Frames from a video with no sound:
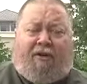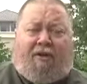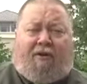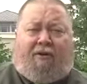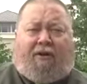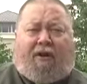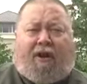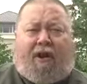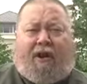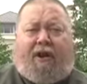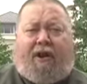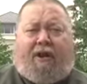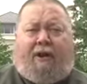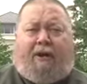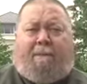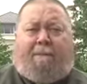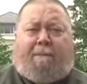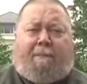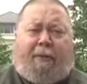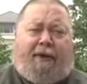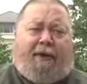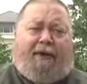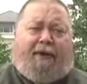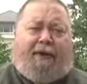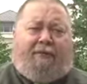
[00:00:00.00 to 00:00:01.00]
okay,
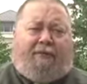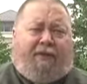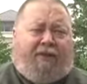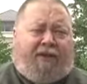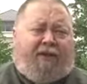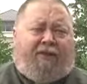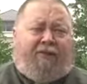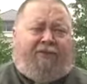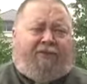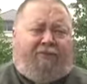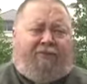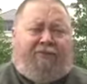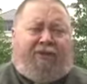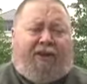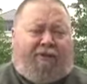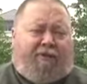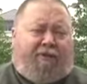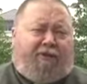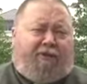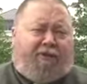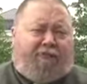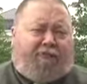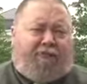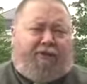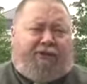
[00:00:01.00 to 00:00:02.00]
but they
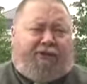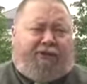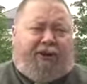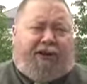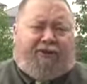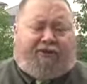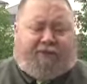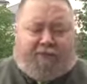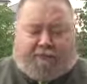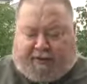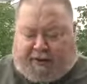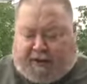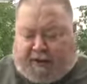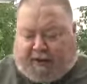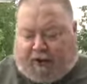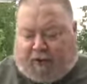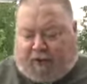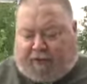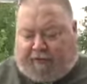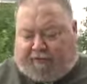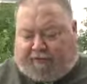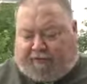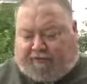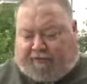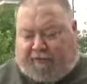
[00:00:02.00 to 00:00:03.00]
can reject them, and I
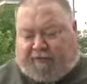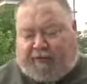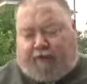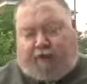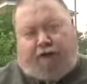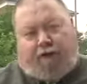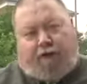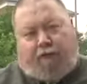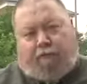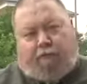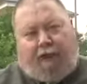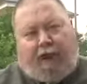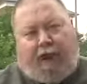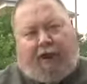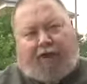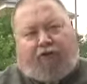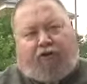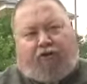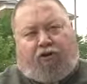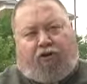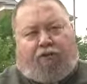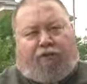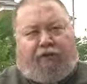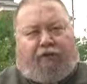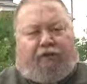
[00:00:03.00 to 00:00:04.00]
don't have to say they're
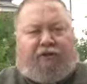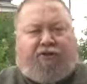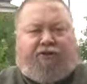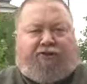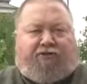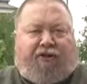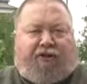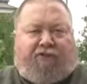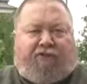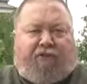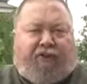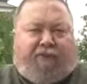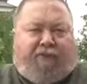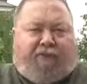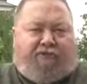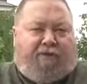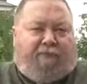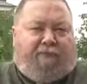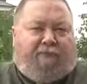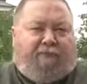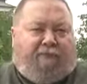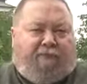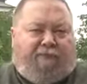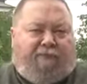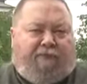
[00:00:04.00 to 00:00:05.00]
irrational or that they're suffering
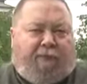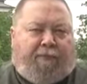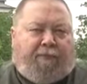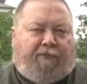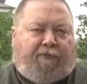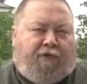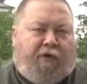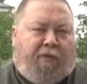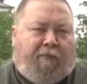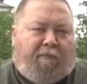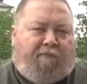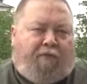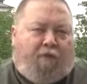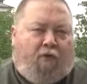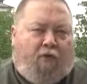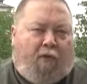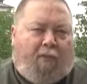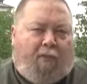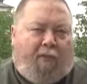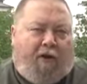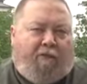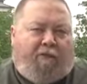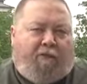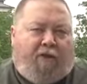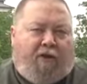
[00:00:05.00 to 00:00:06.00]
from some
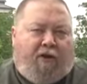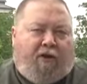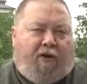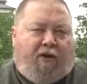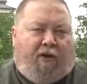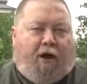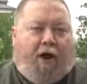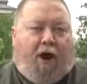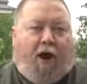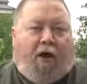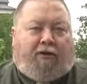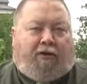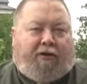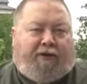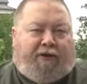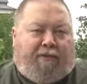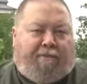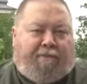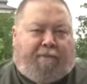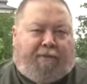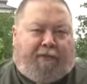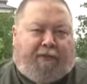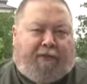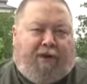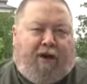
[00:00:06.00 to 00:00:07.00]
form of
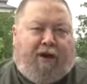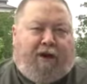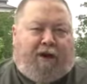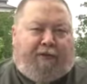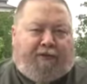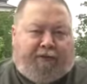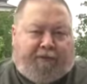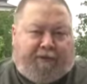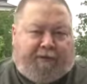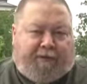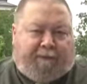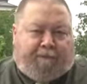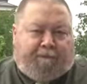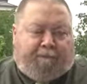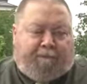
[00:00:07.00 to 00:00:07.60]
cognitive pathology.